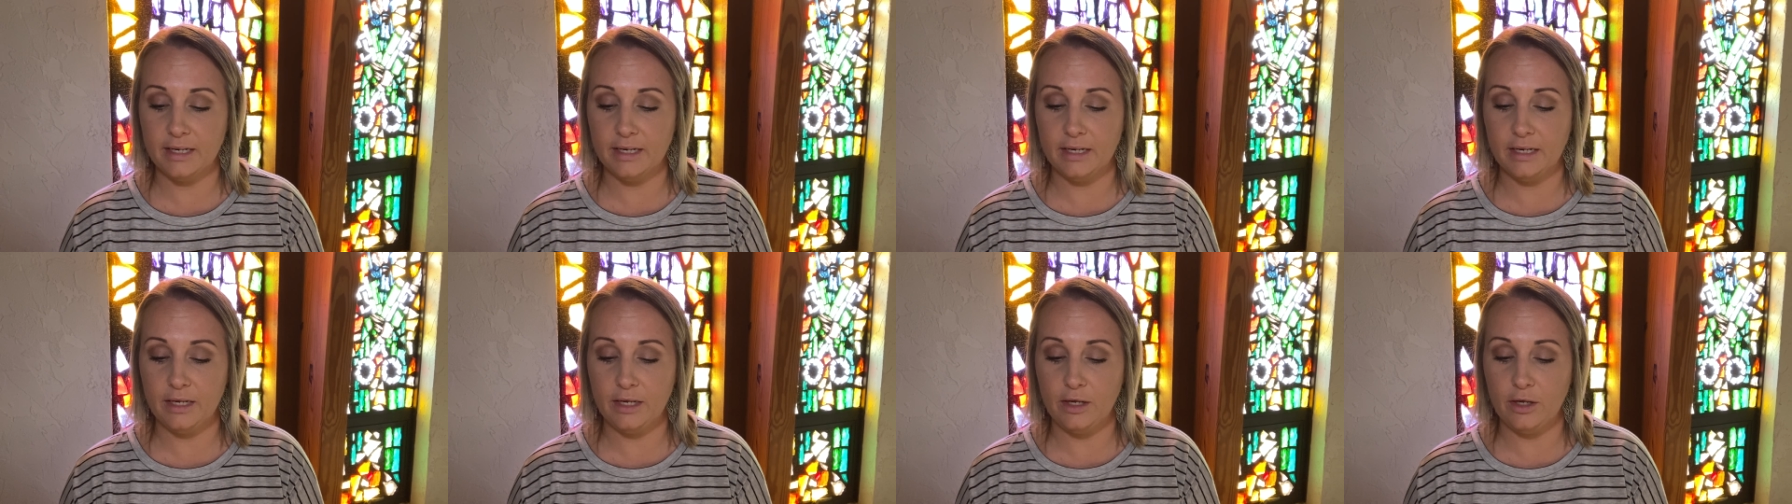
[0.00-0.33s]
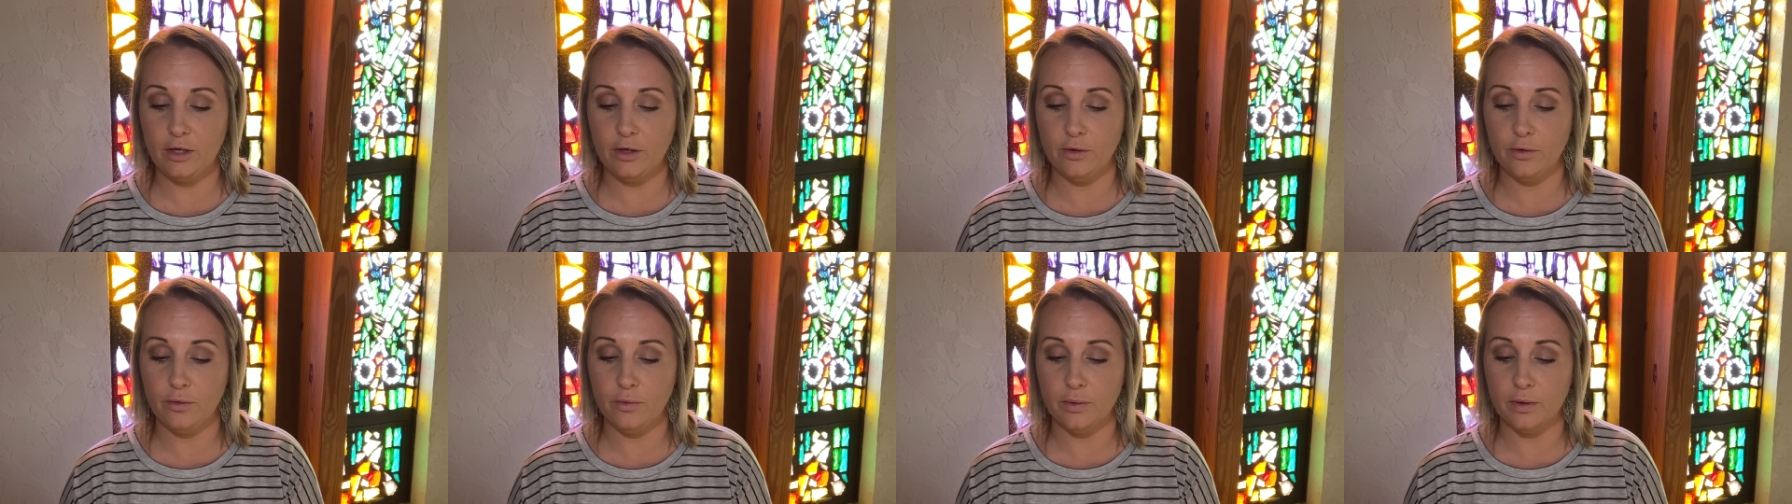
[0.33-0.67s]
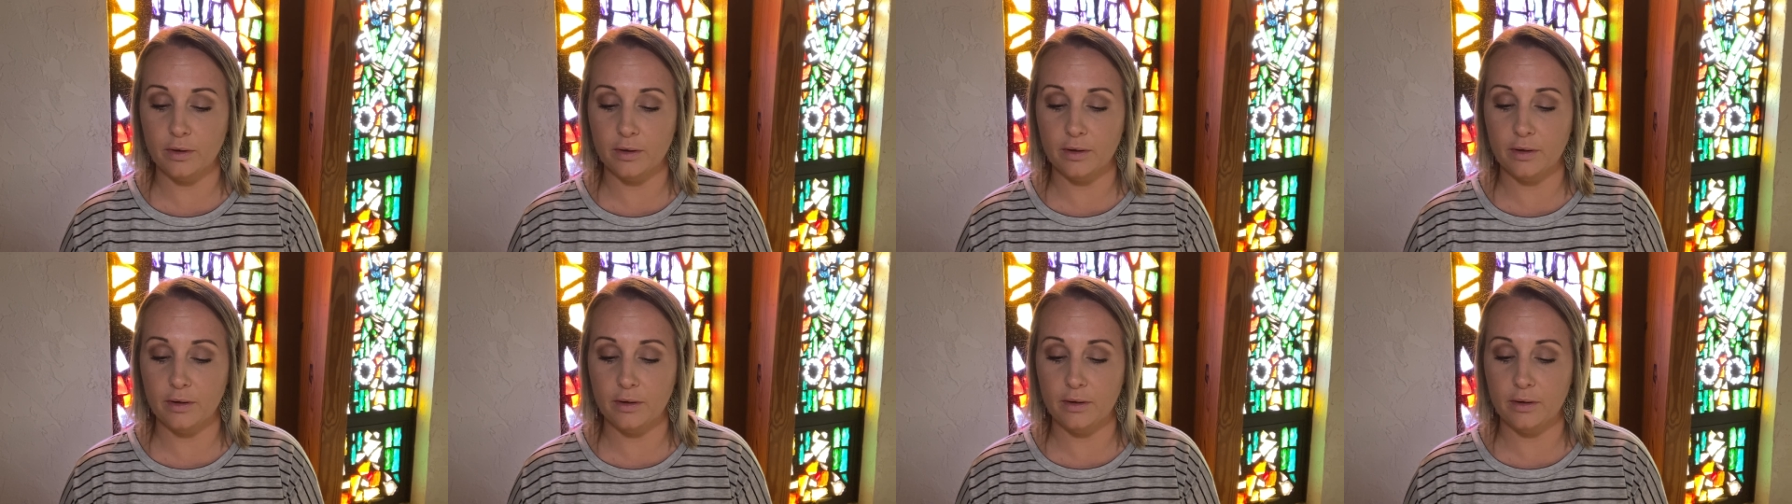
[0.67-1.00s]
you,
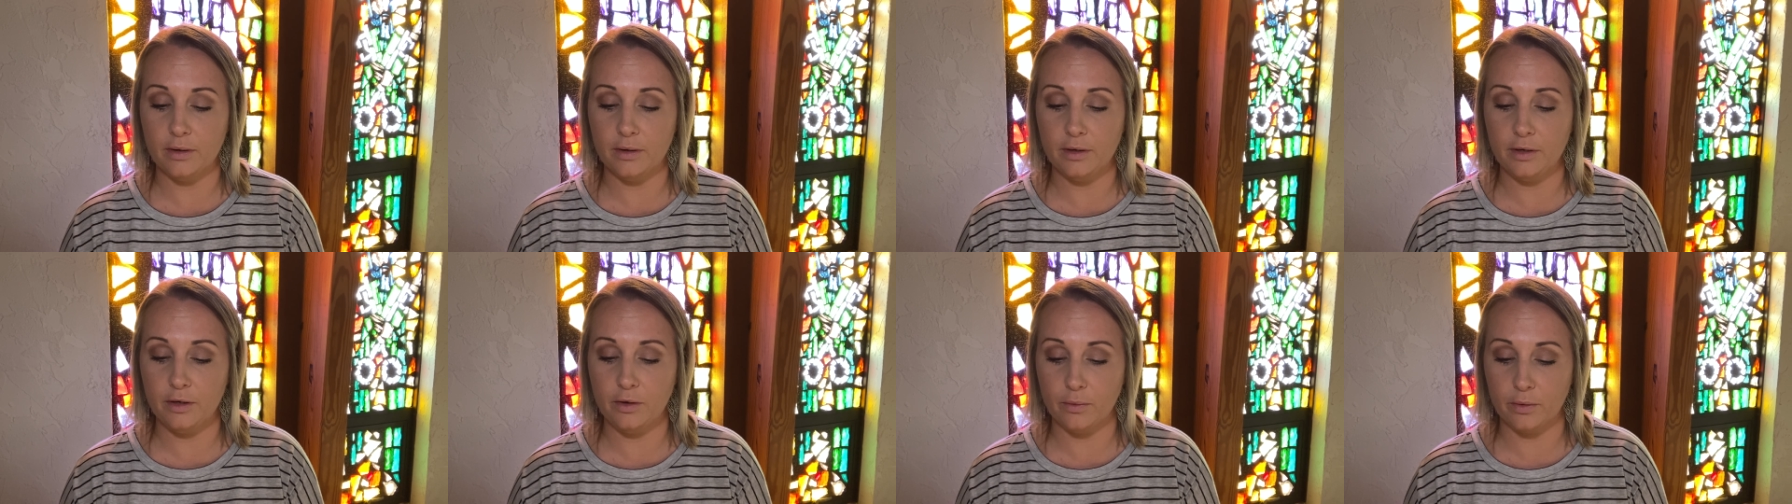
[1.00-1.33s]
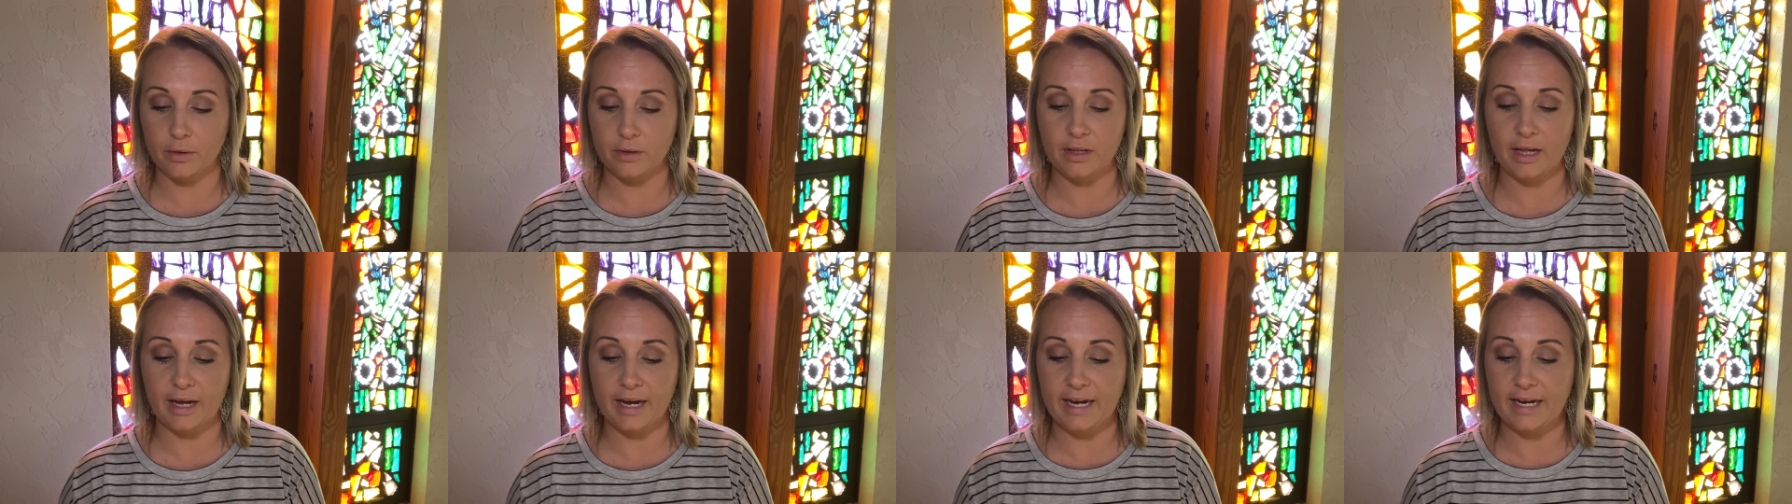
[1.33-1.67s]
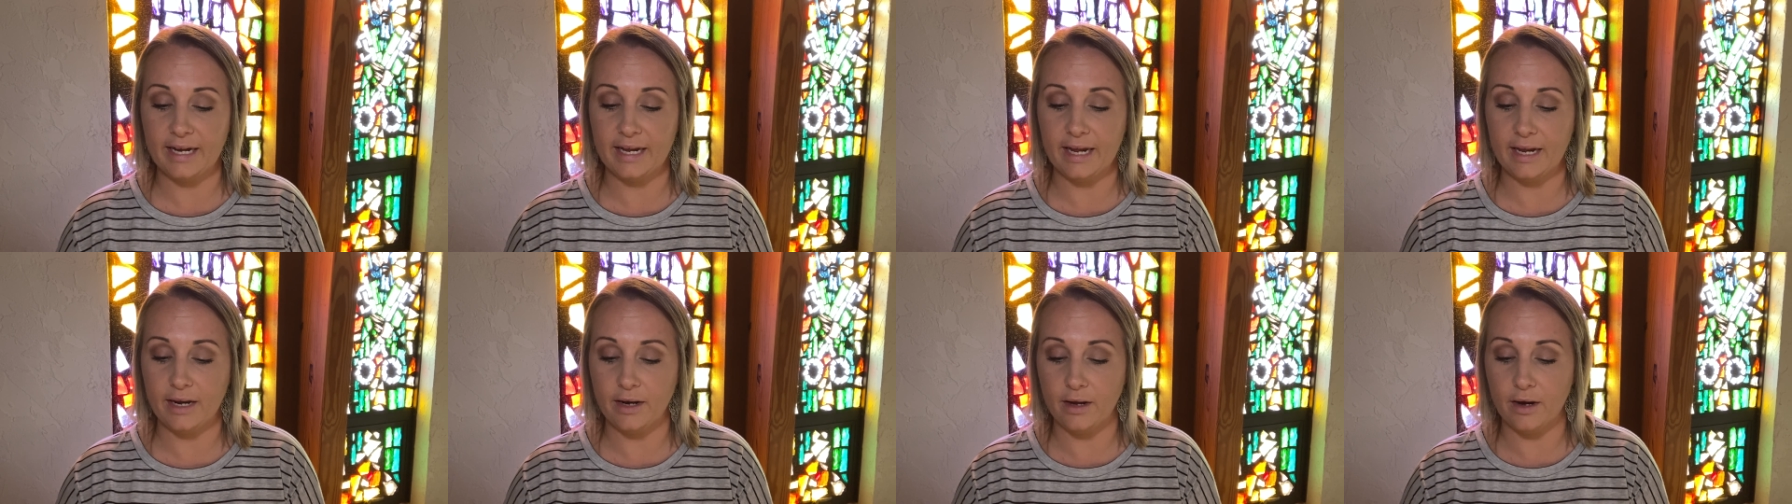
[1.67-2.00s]
your light
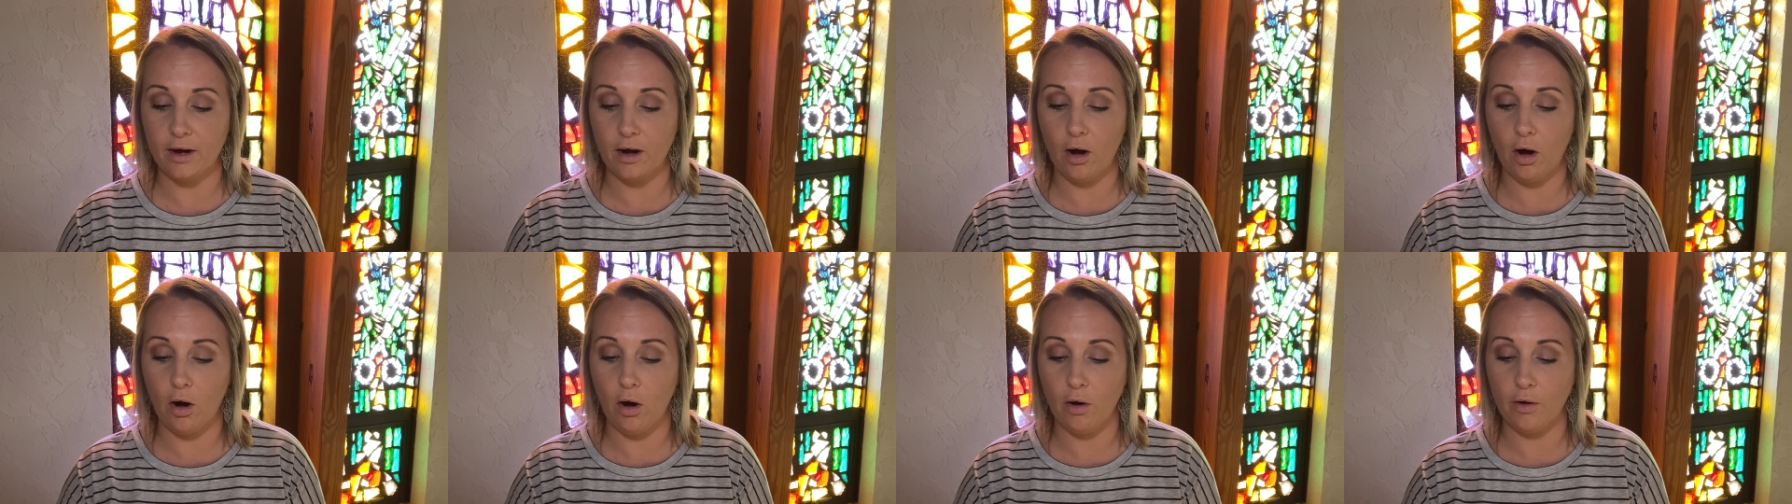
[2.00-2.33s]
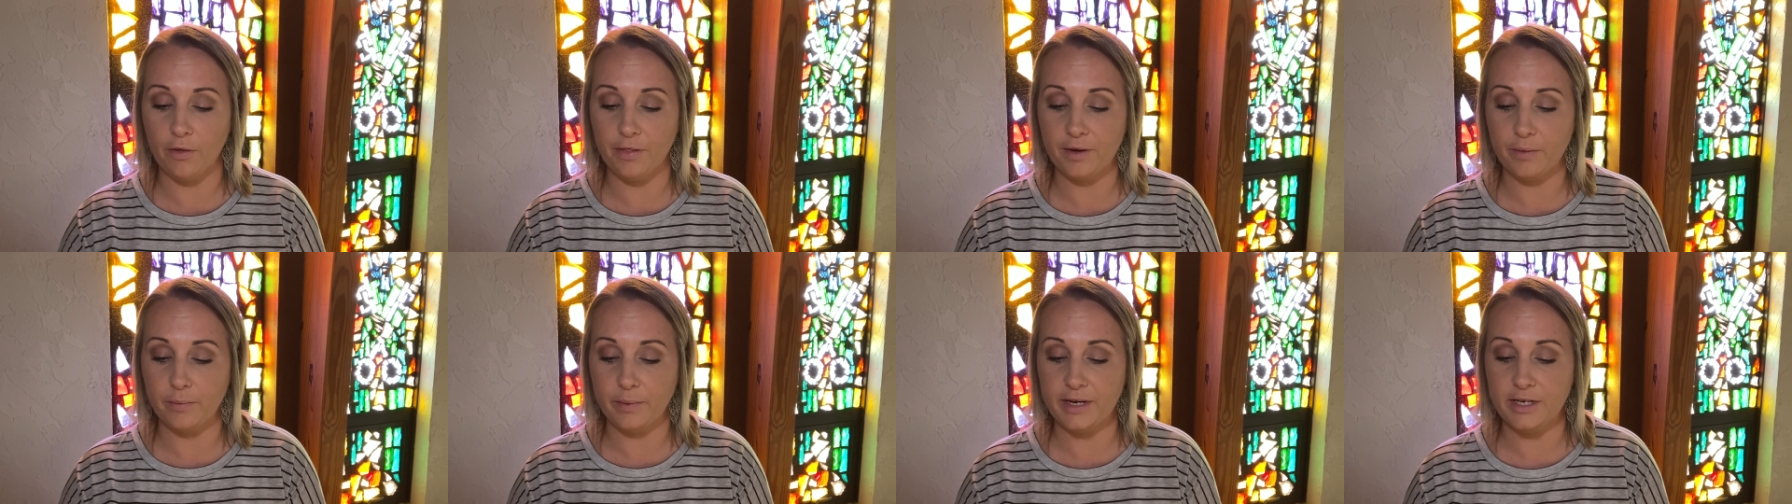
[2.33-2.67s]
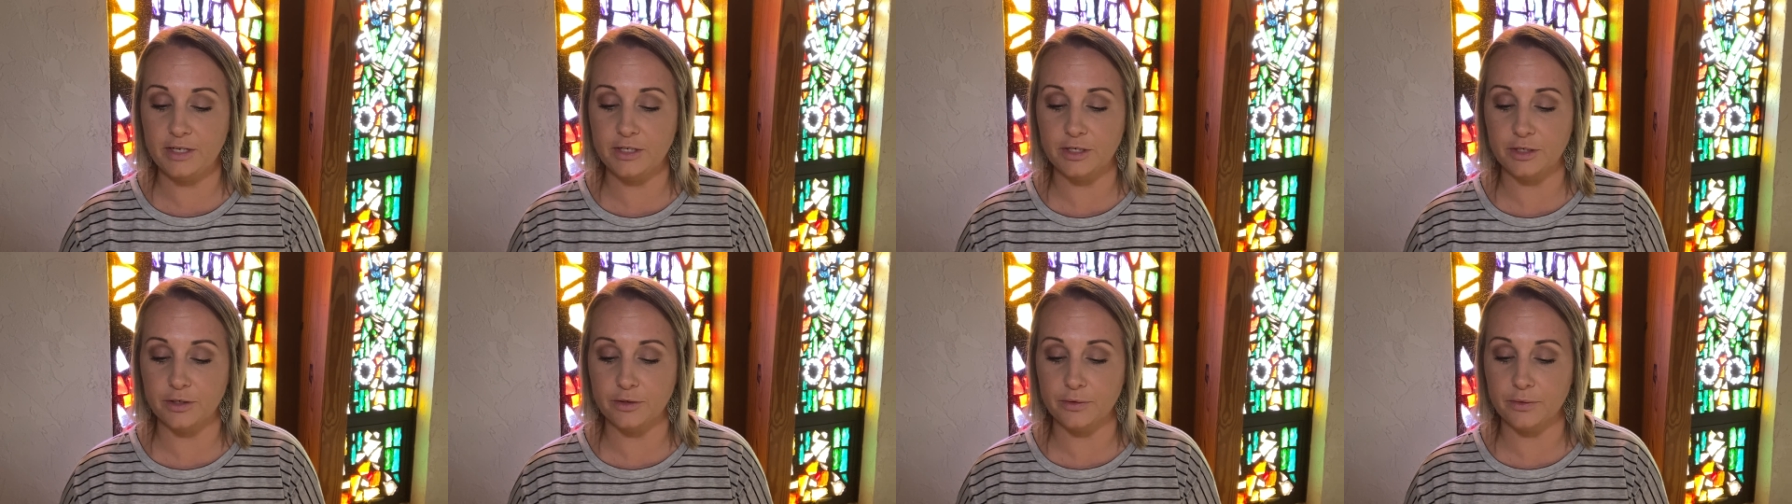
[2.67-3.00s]
in all that we
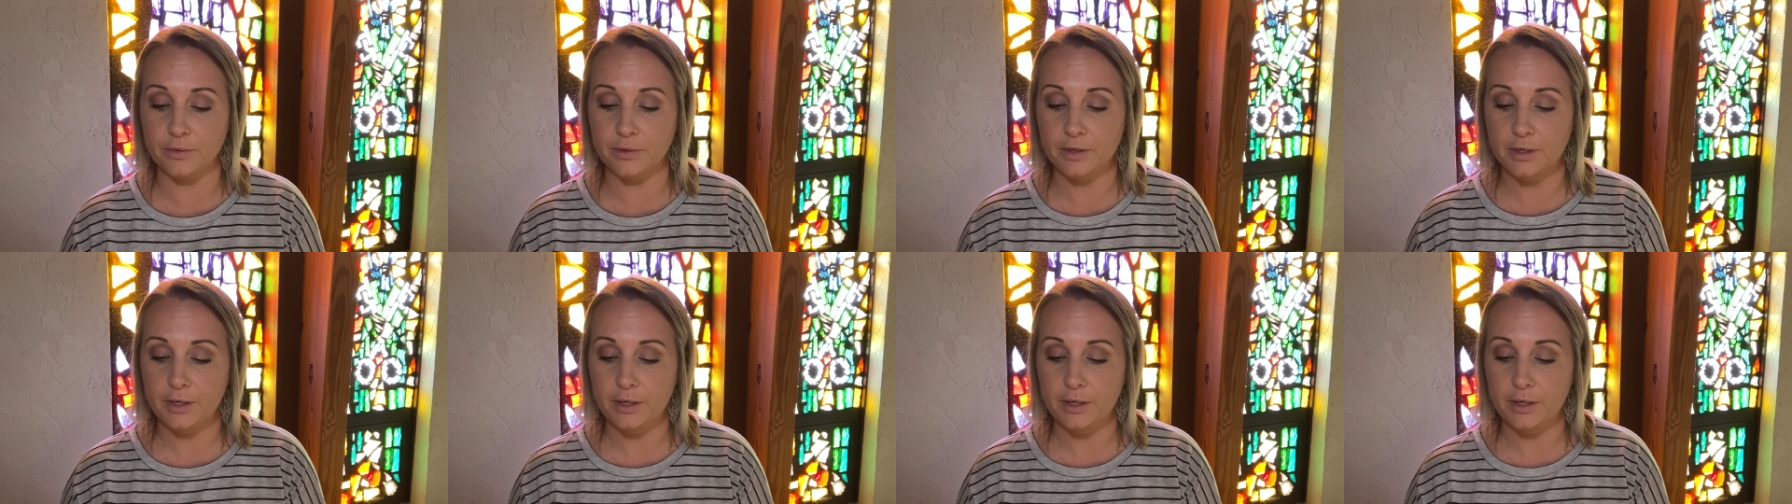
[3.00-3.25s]
do.